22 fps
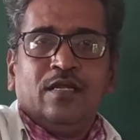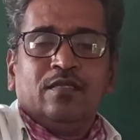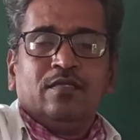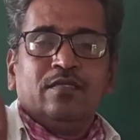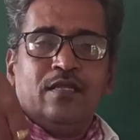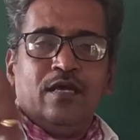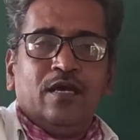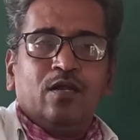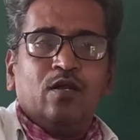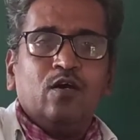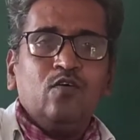They
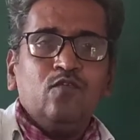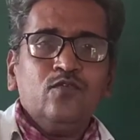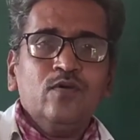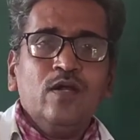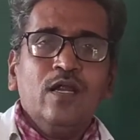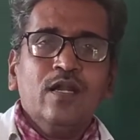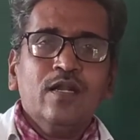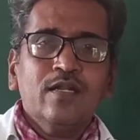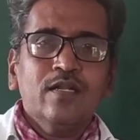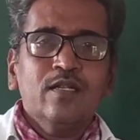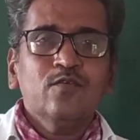are
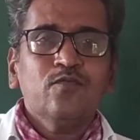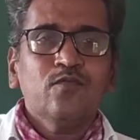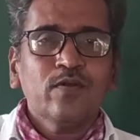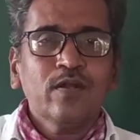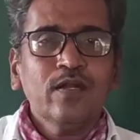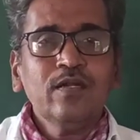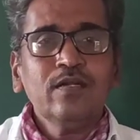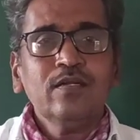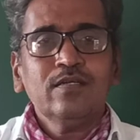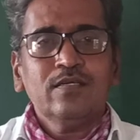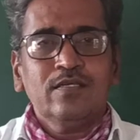of
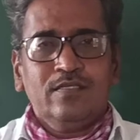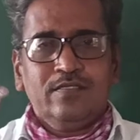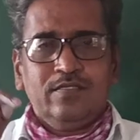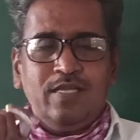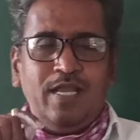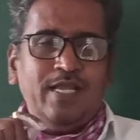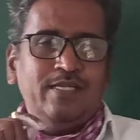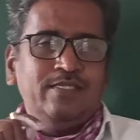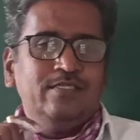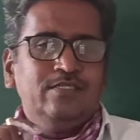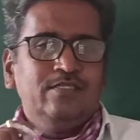different
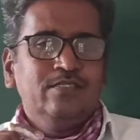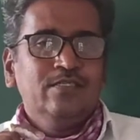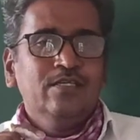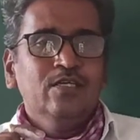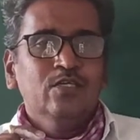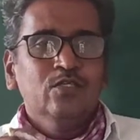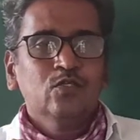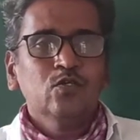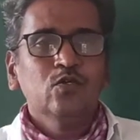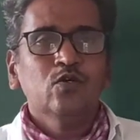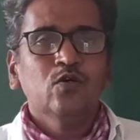
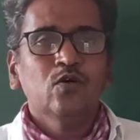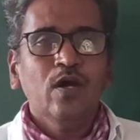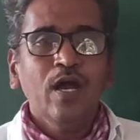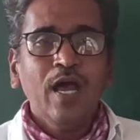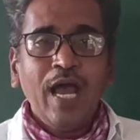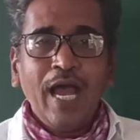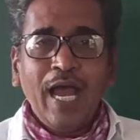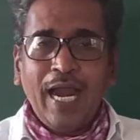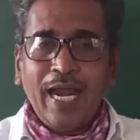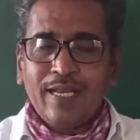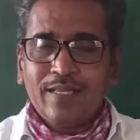sizes.
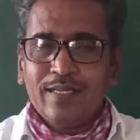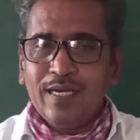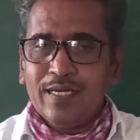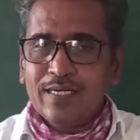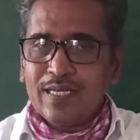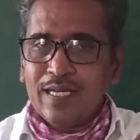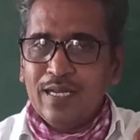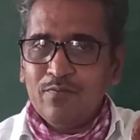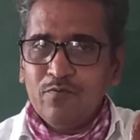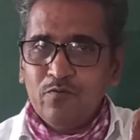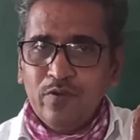So at that
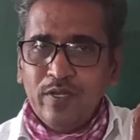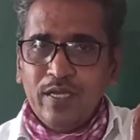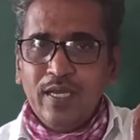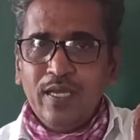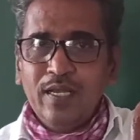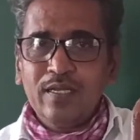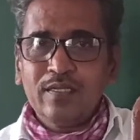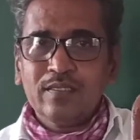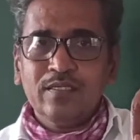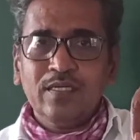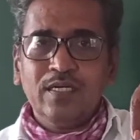time
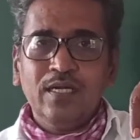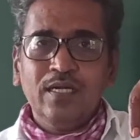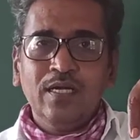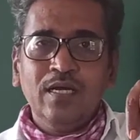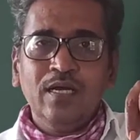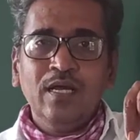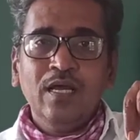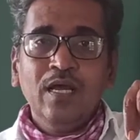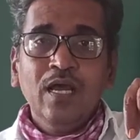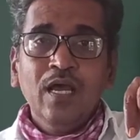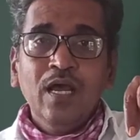where
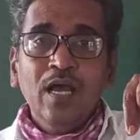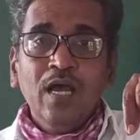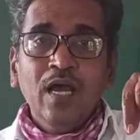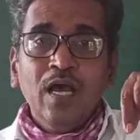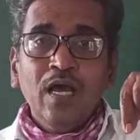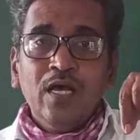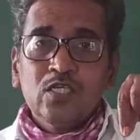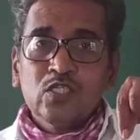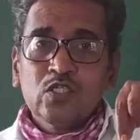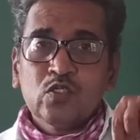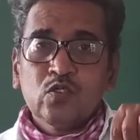
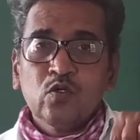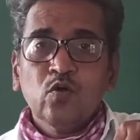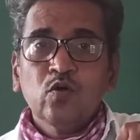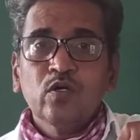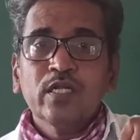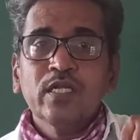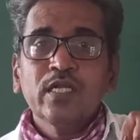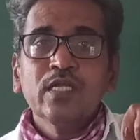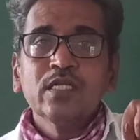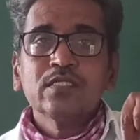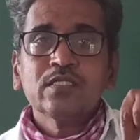the stone
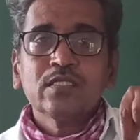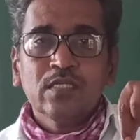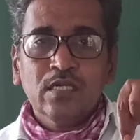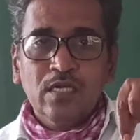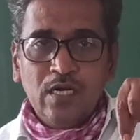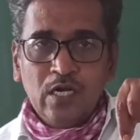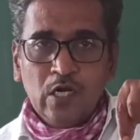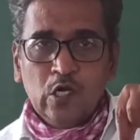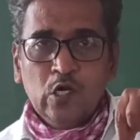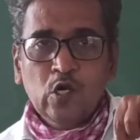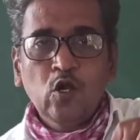
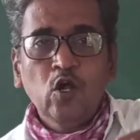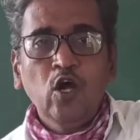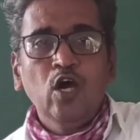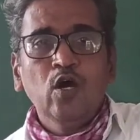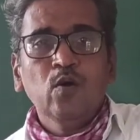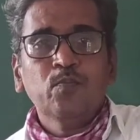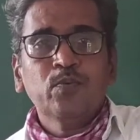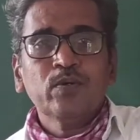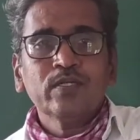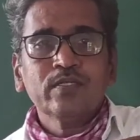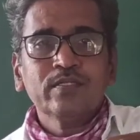is
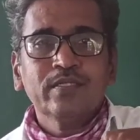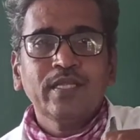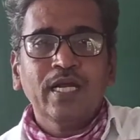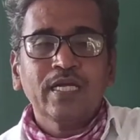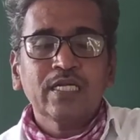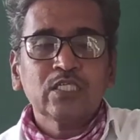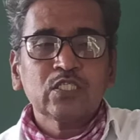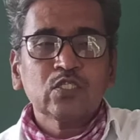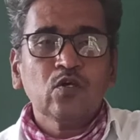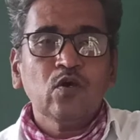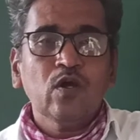dropped, that
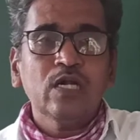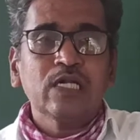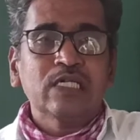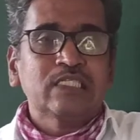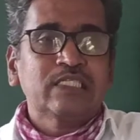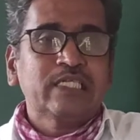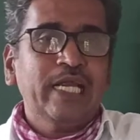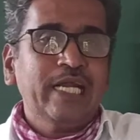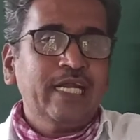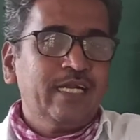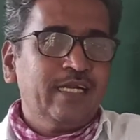is called
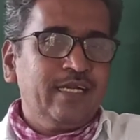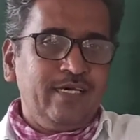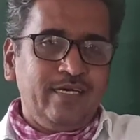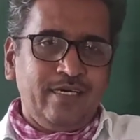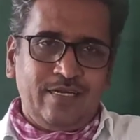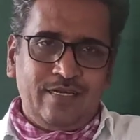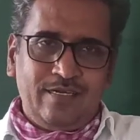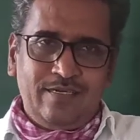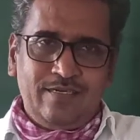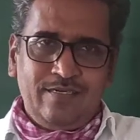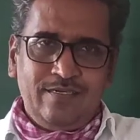
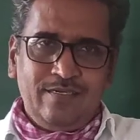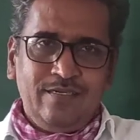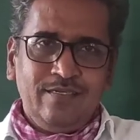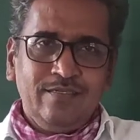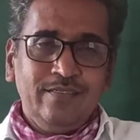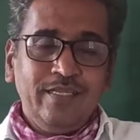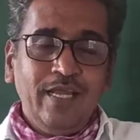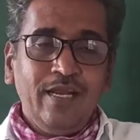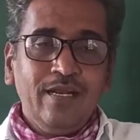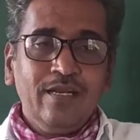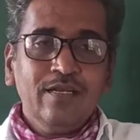center.
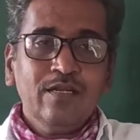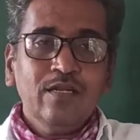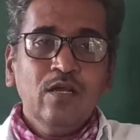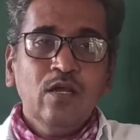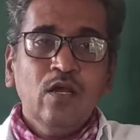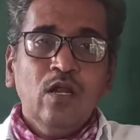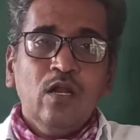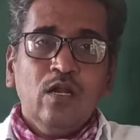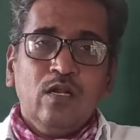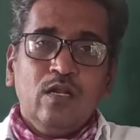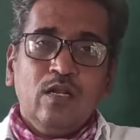
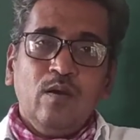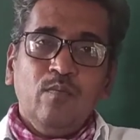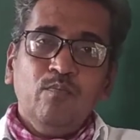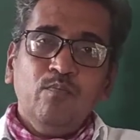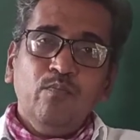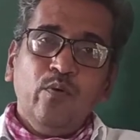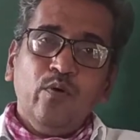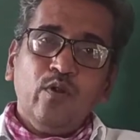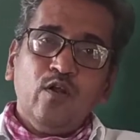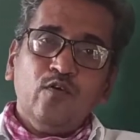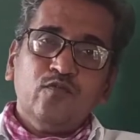Then
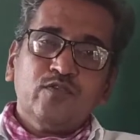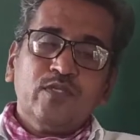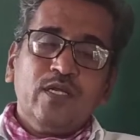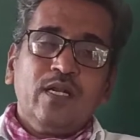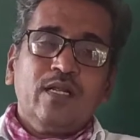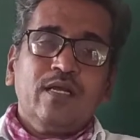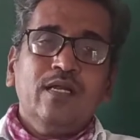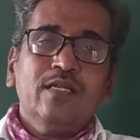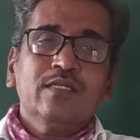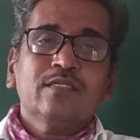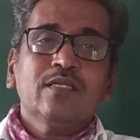number of
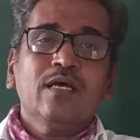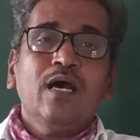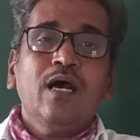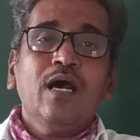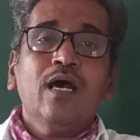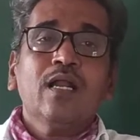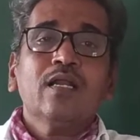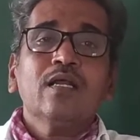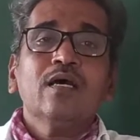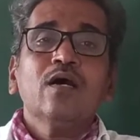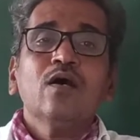circles
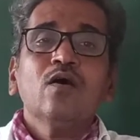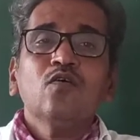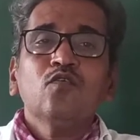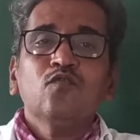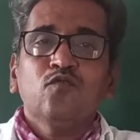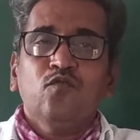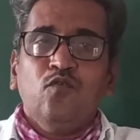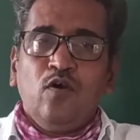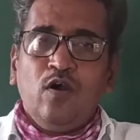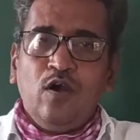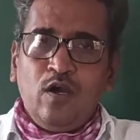are
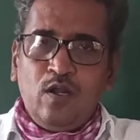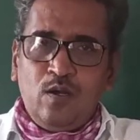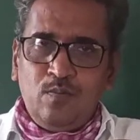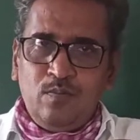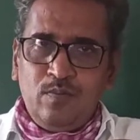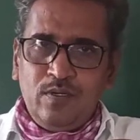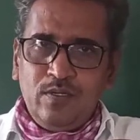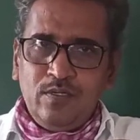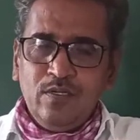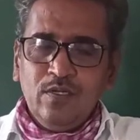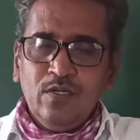
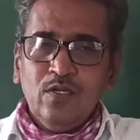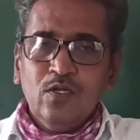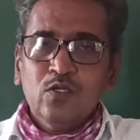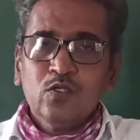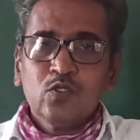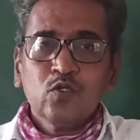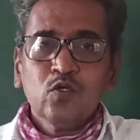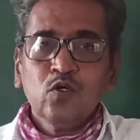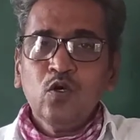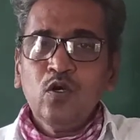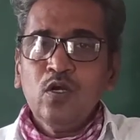formed.
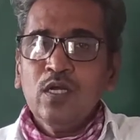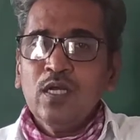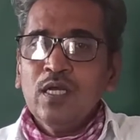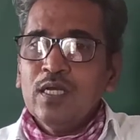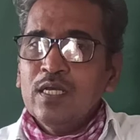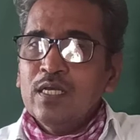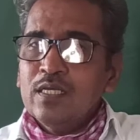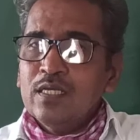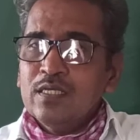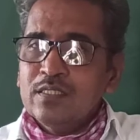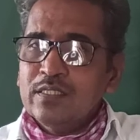
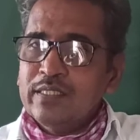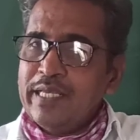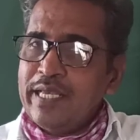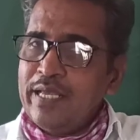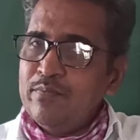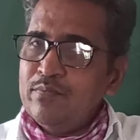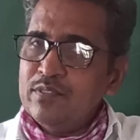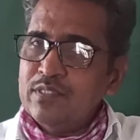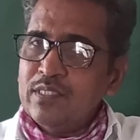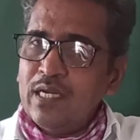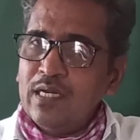So
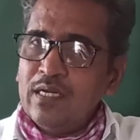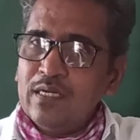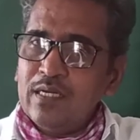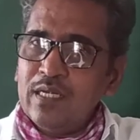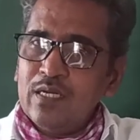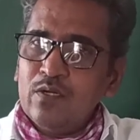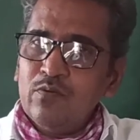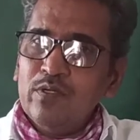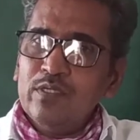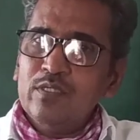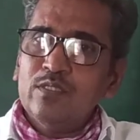same
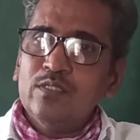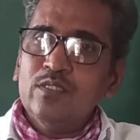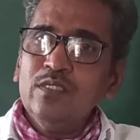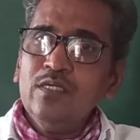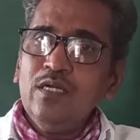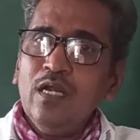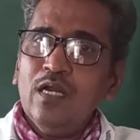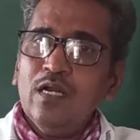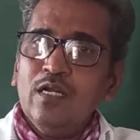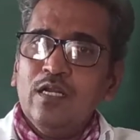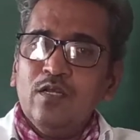center
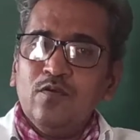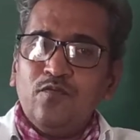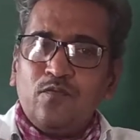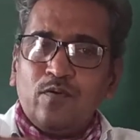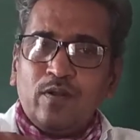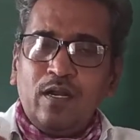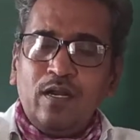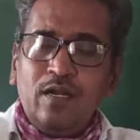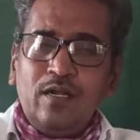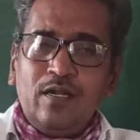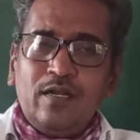with
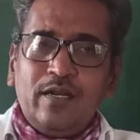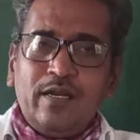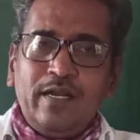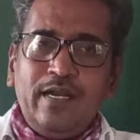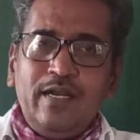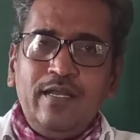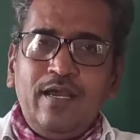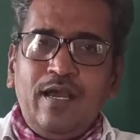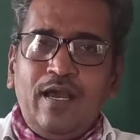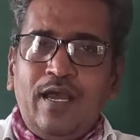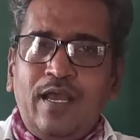different
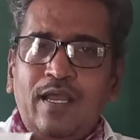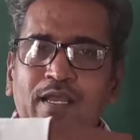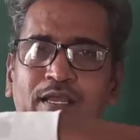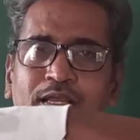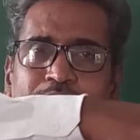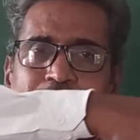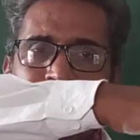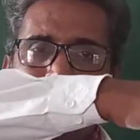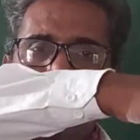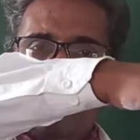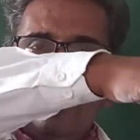
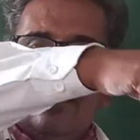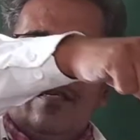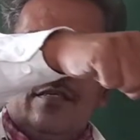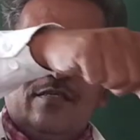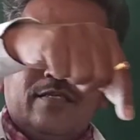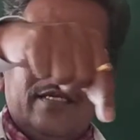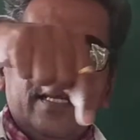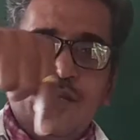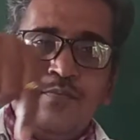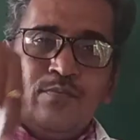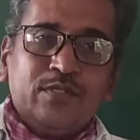radii.
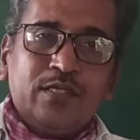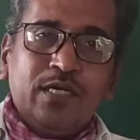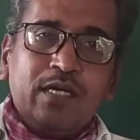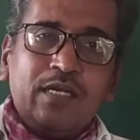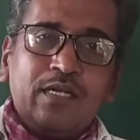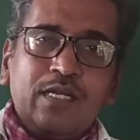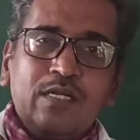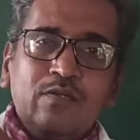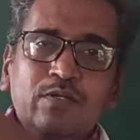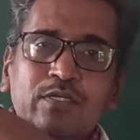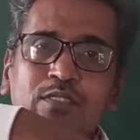Same
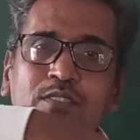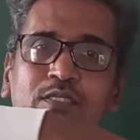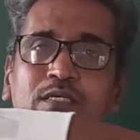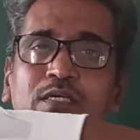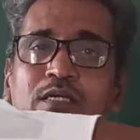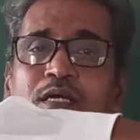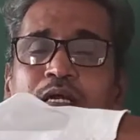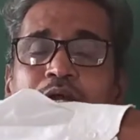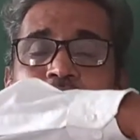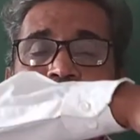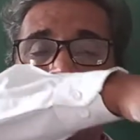center with
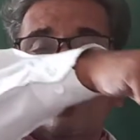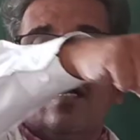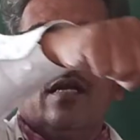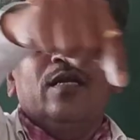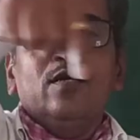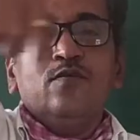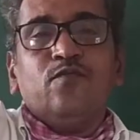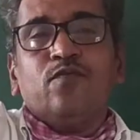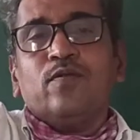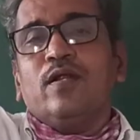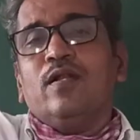
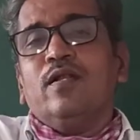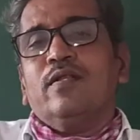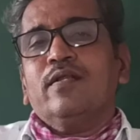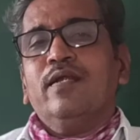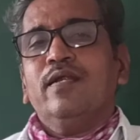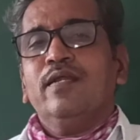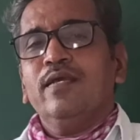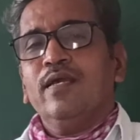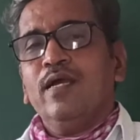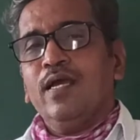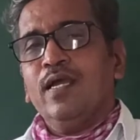different
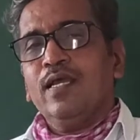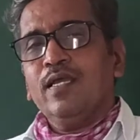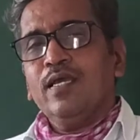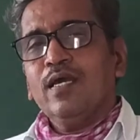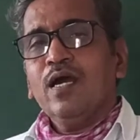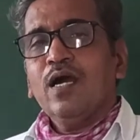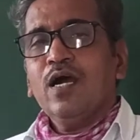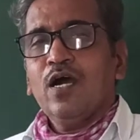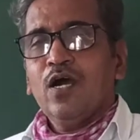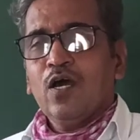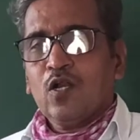
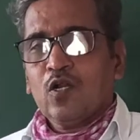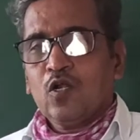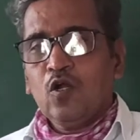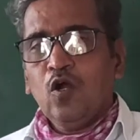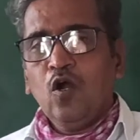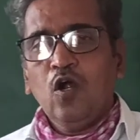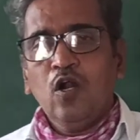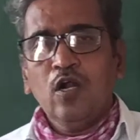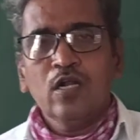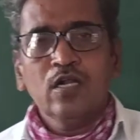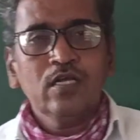radii are
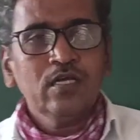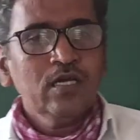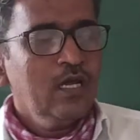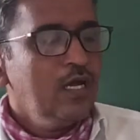called